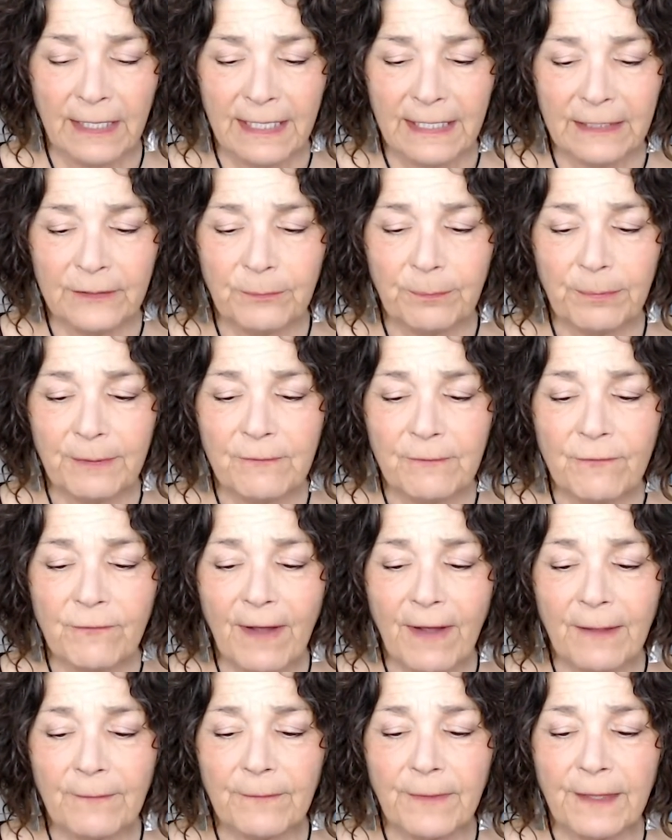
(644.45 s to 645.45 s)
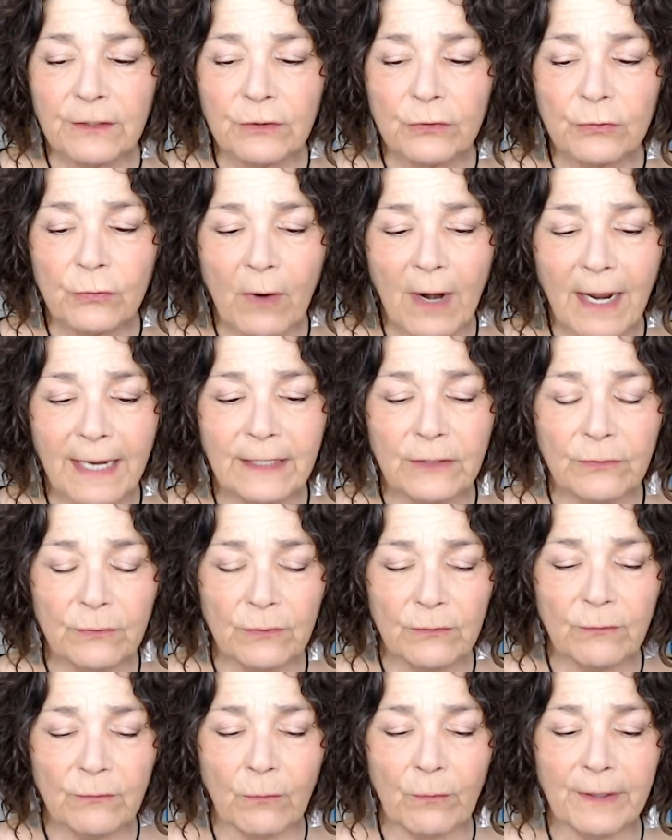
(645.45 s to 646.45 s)
It's been found that trying to
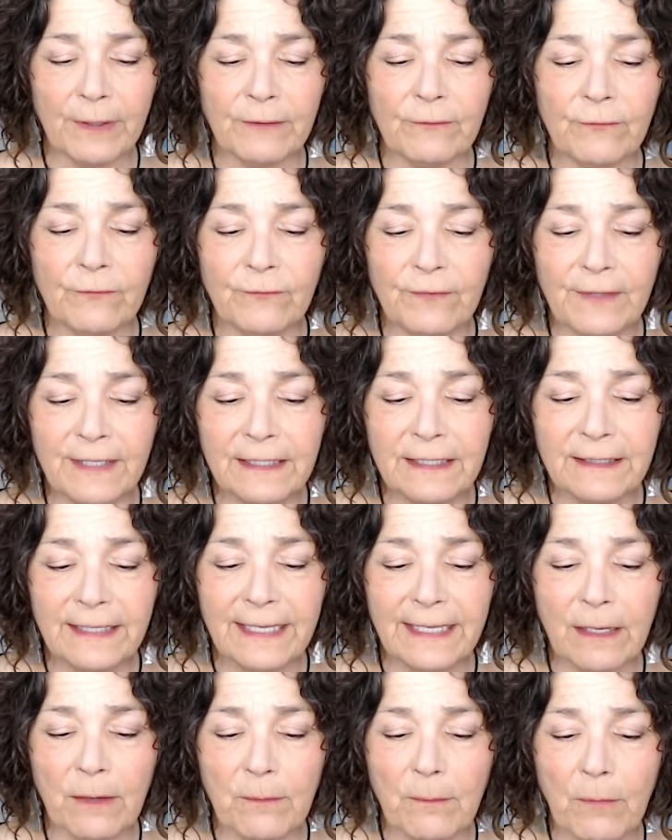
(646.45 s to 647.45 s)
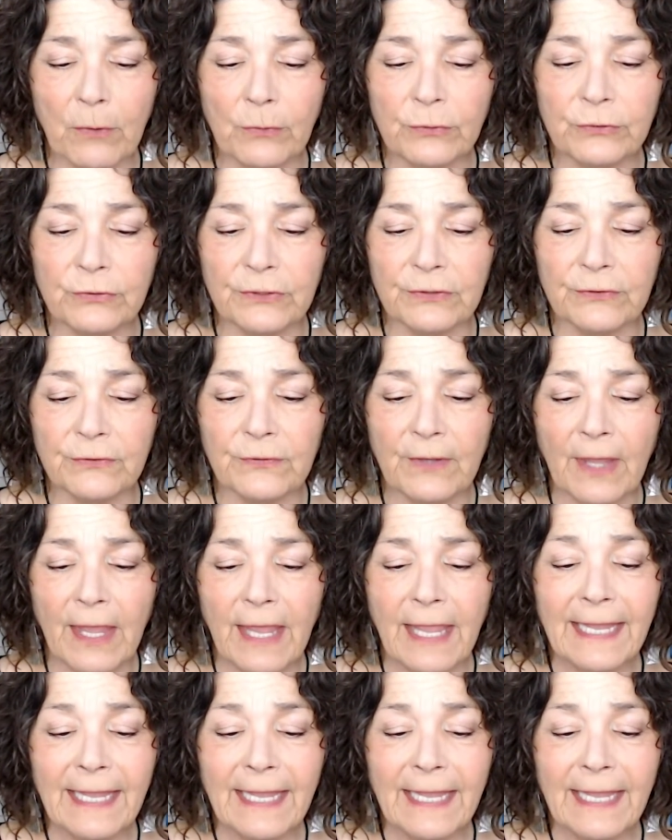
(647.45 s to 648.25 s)
avoid feeling emotions